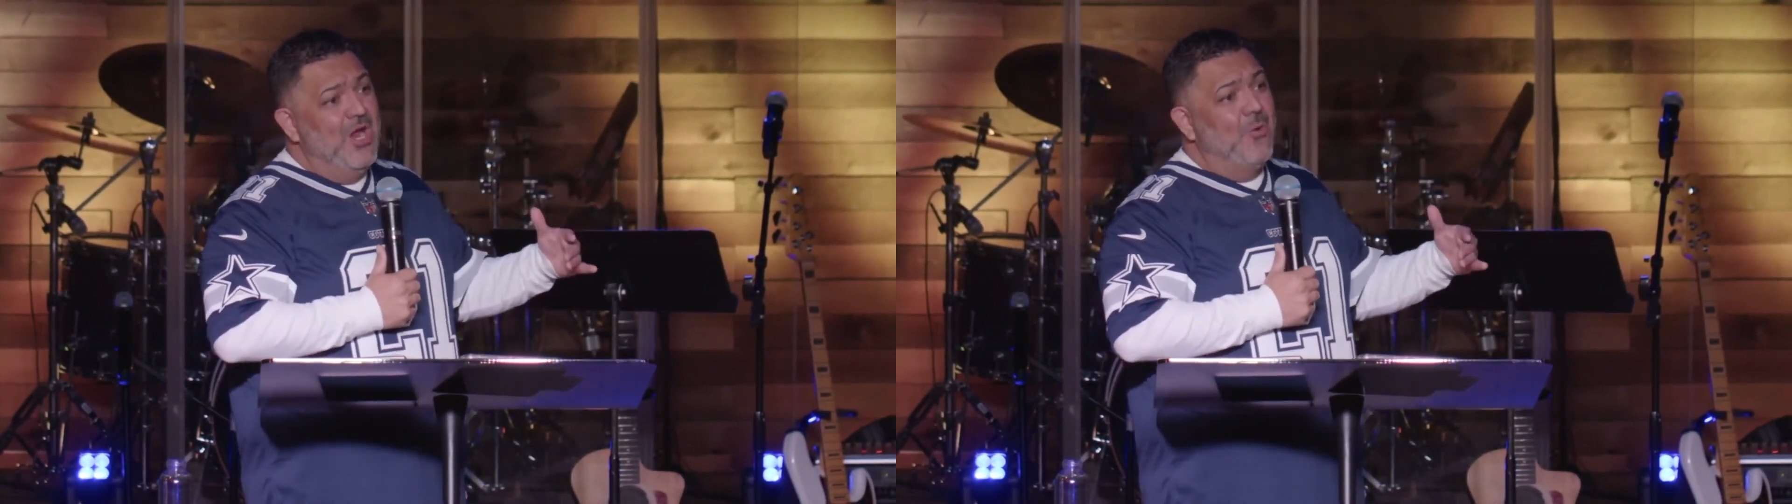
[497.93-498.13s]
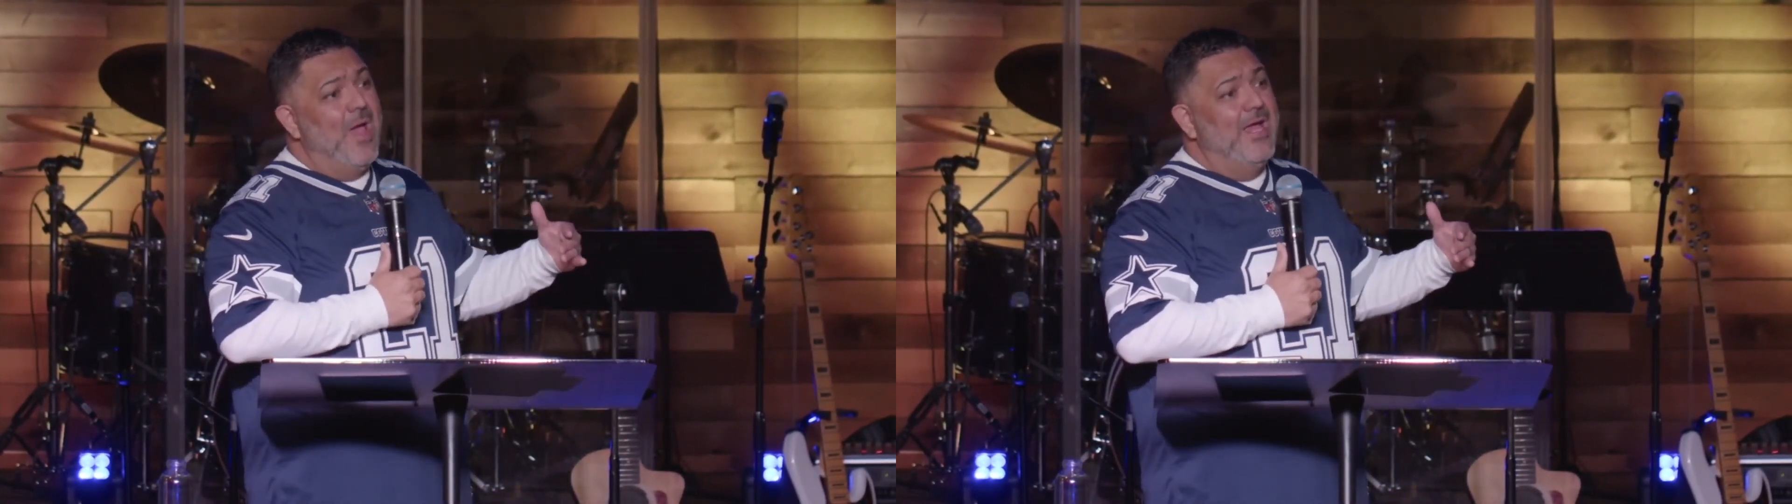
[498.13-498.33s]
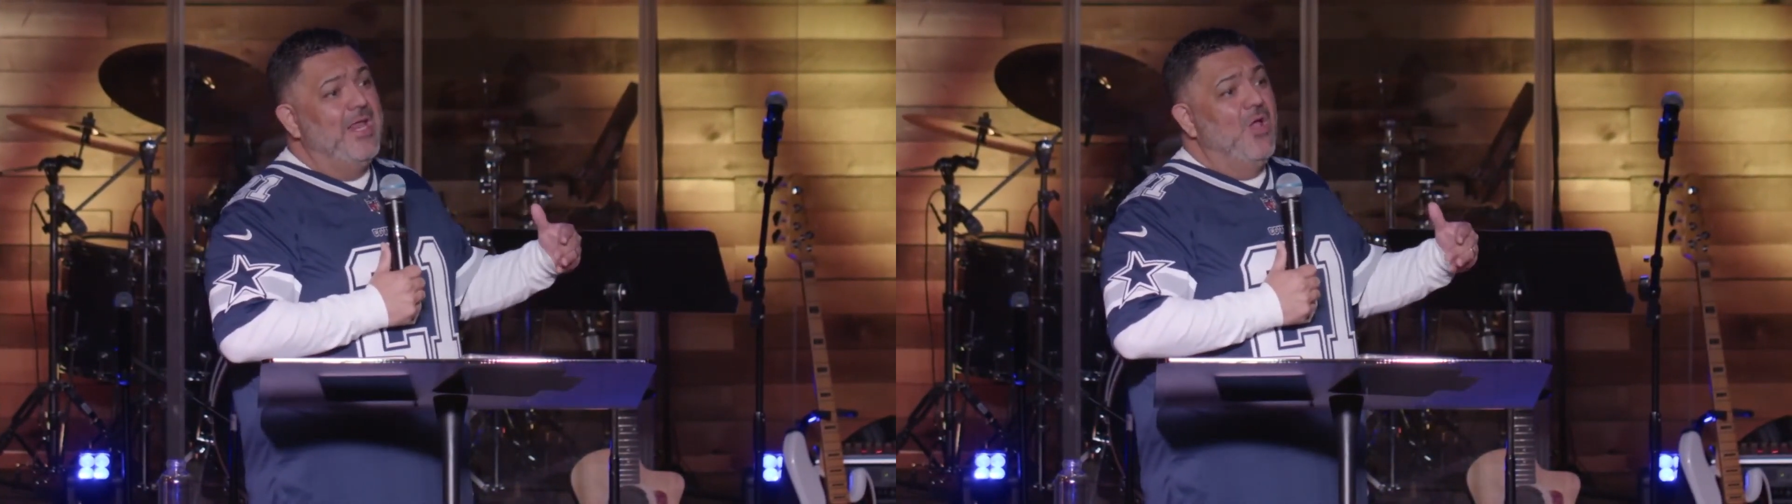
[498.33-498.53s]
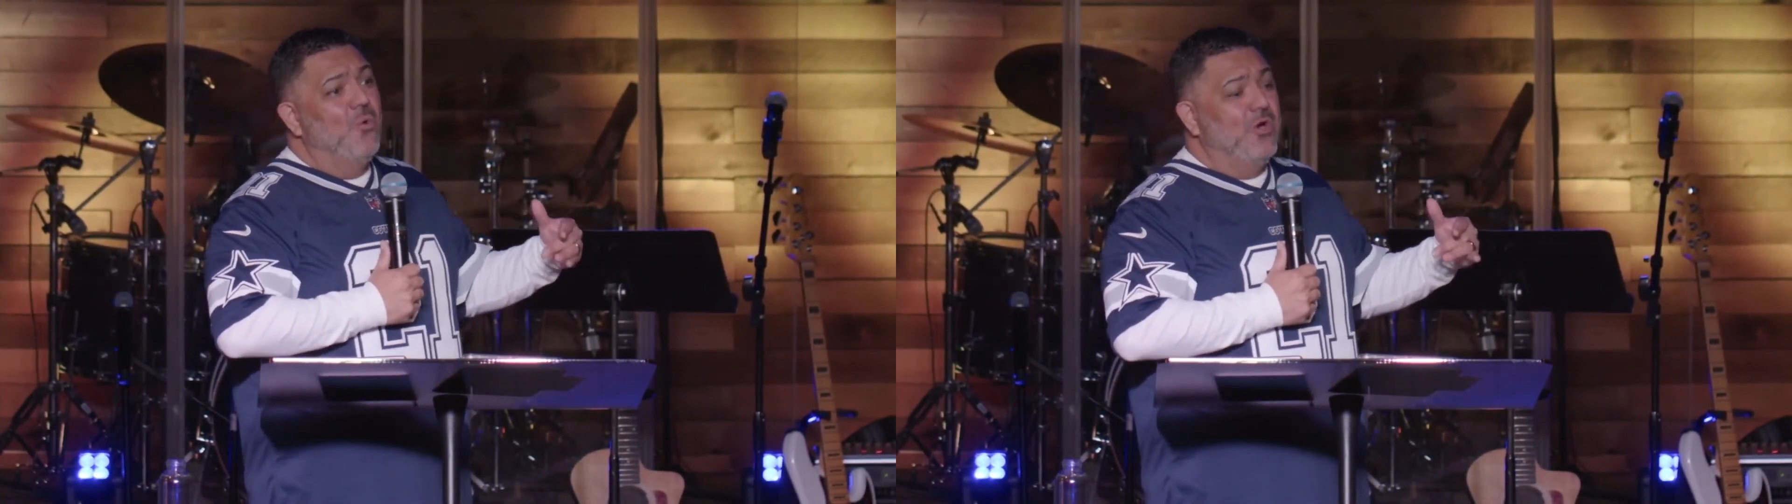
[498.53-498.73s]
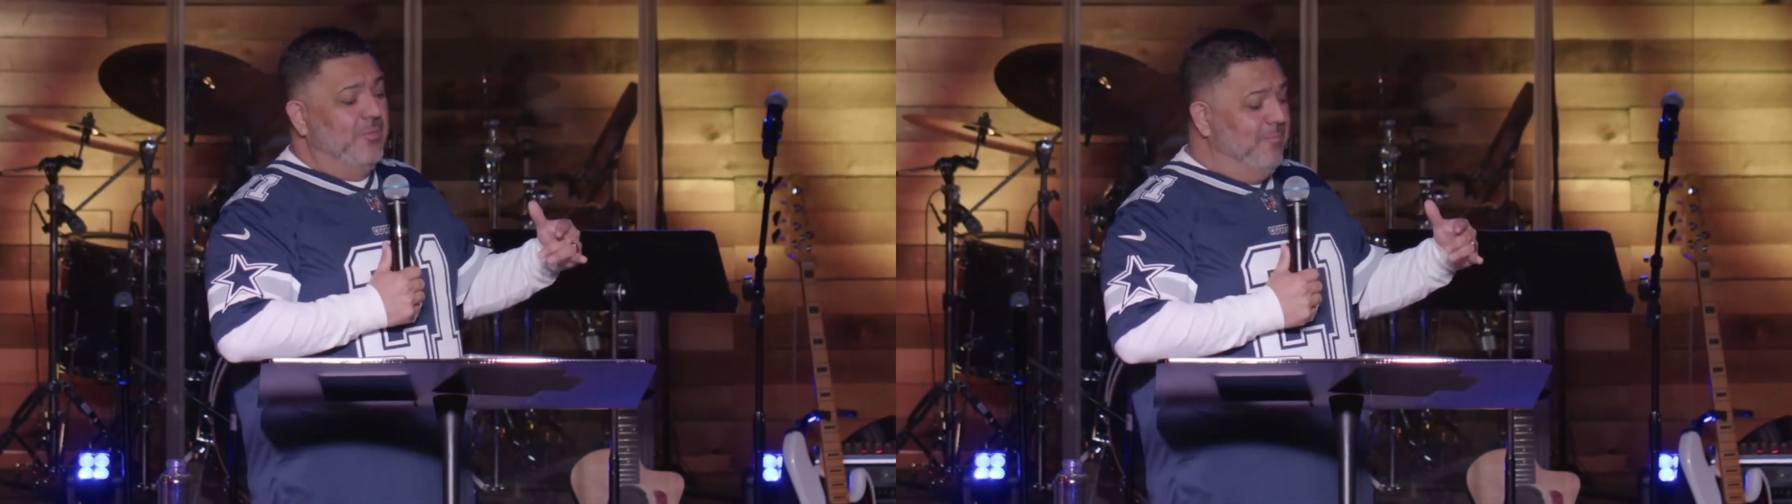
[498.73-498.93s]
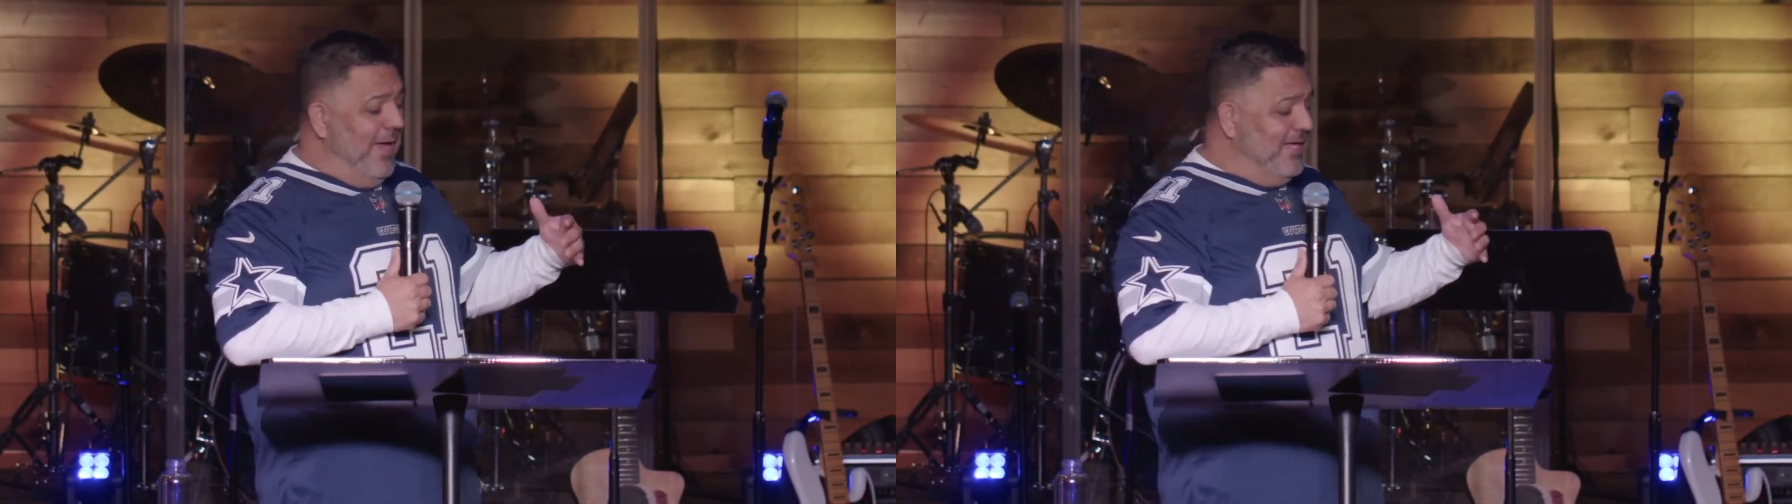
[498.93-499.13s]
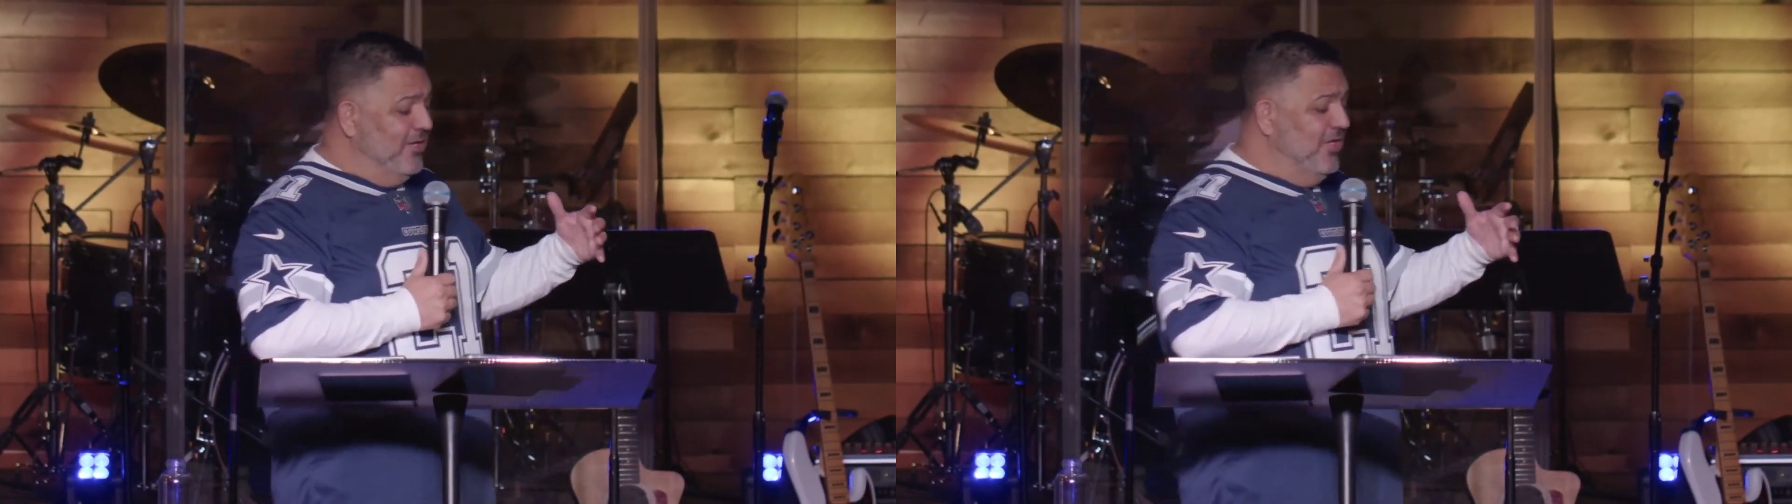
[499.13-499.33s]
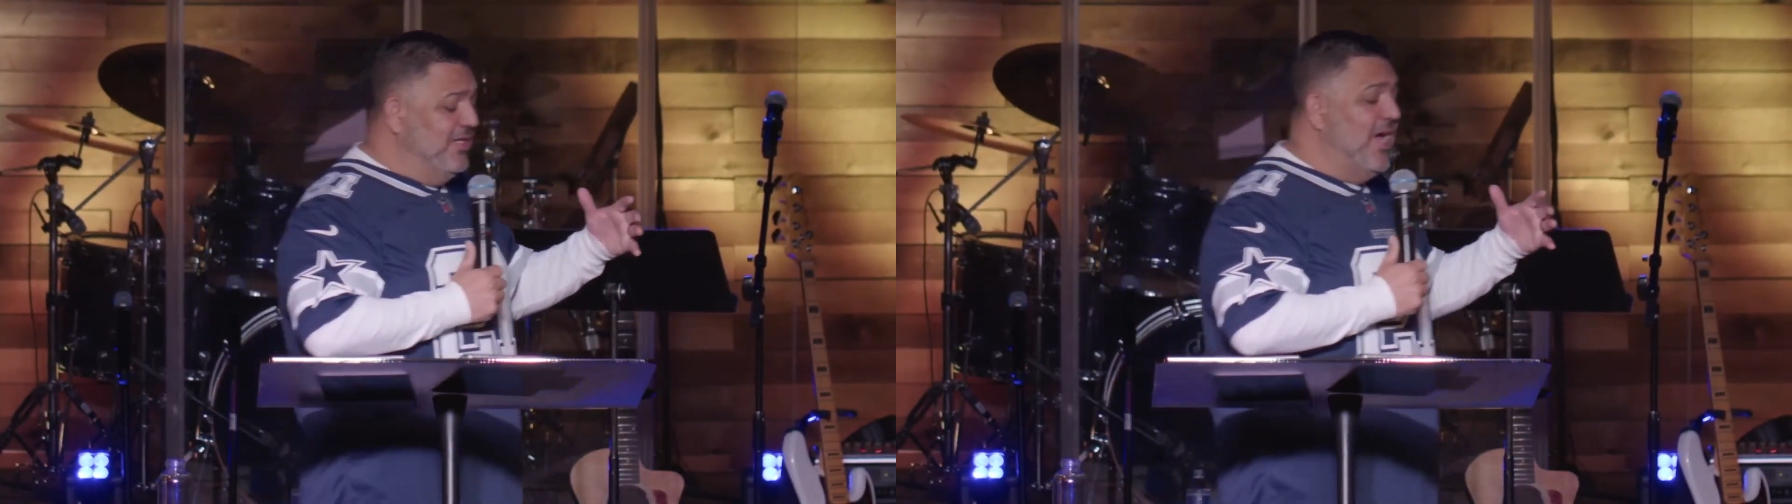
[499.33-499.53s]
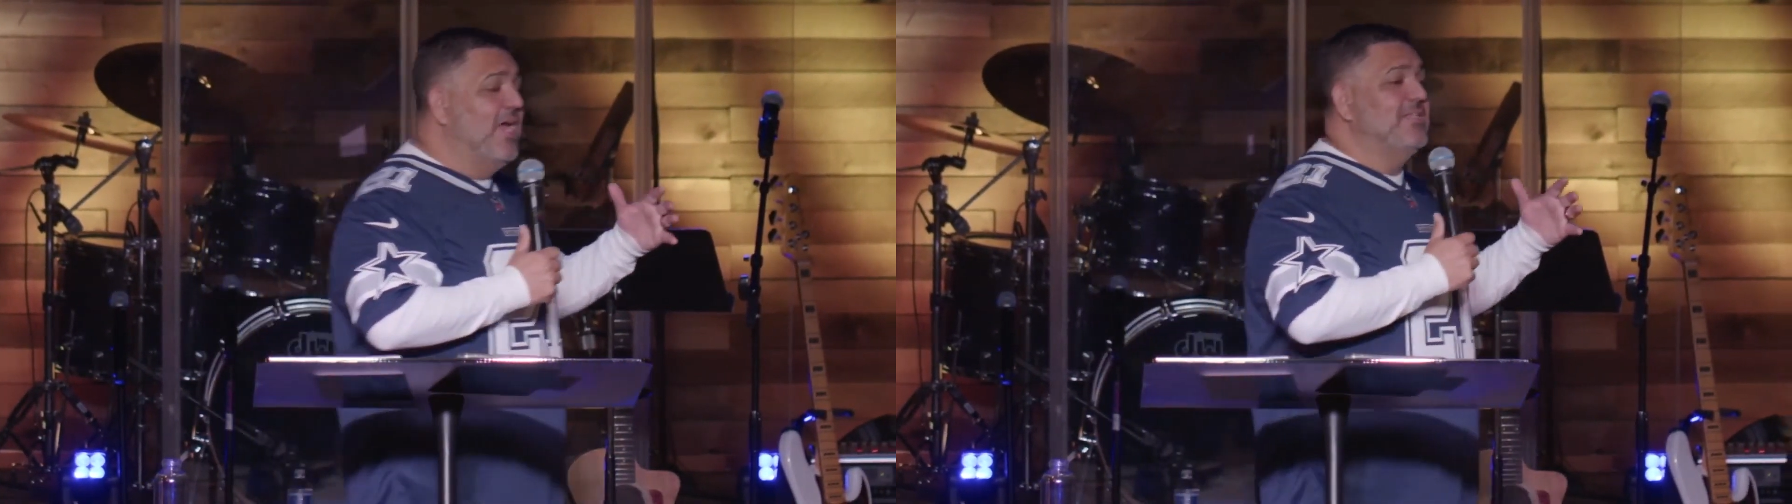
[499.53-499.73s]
right, where Micah could not